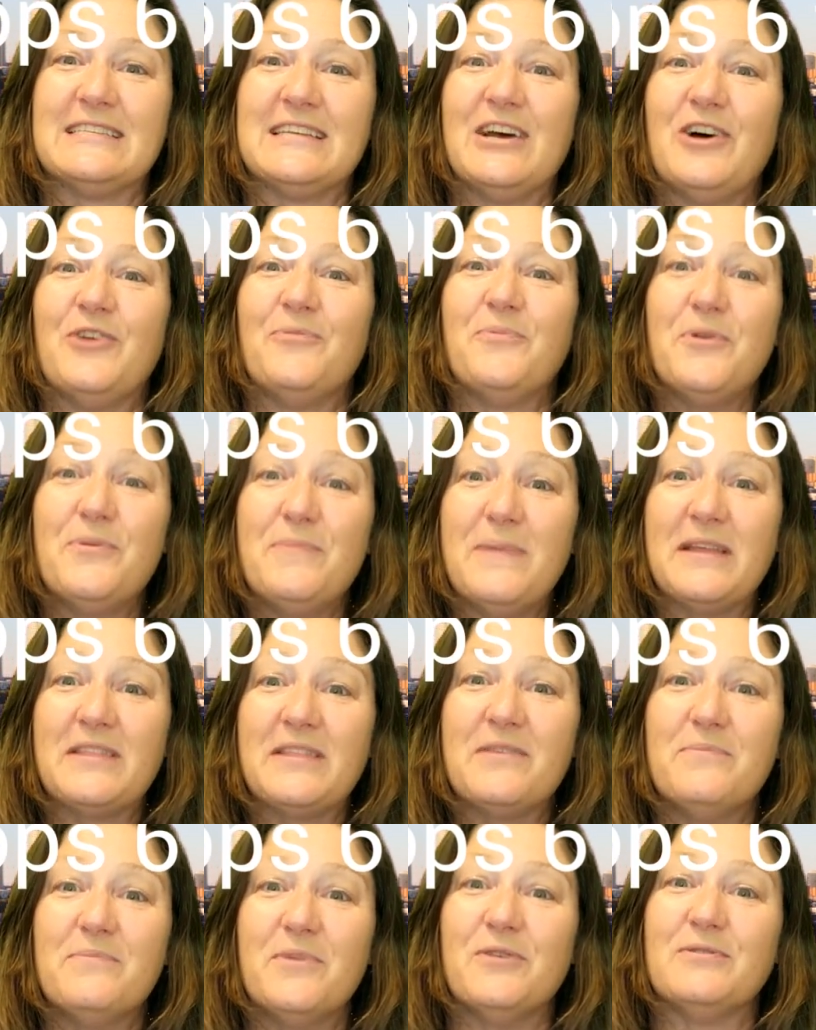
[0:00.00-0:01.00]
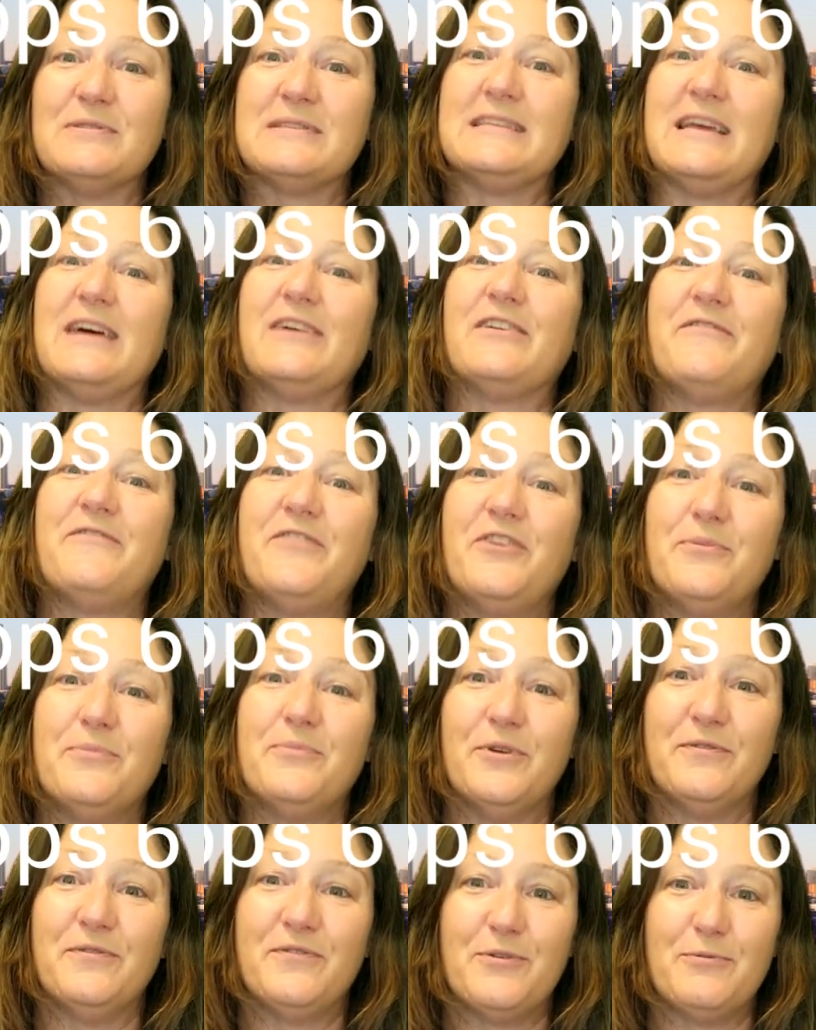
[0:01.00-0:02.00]
to help you make the most out of your
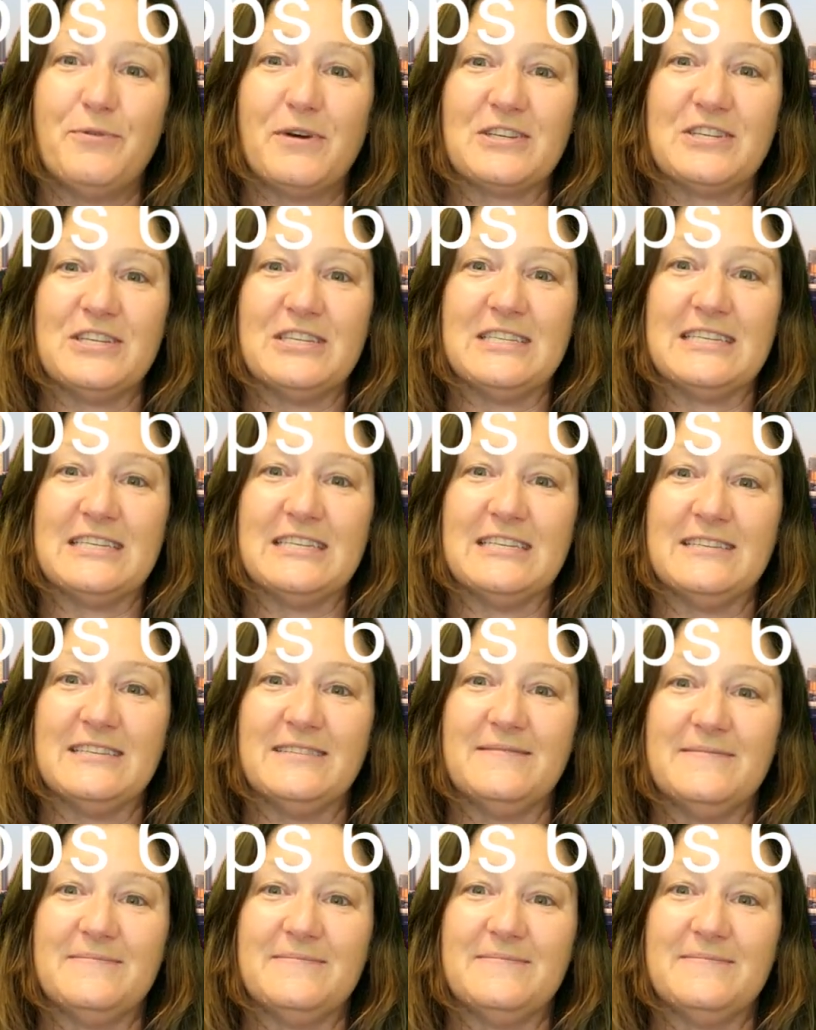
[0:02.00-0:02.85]
move to Washington.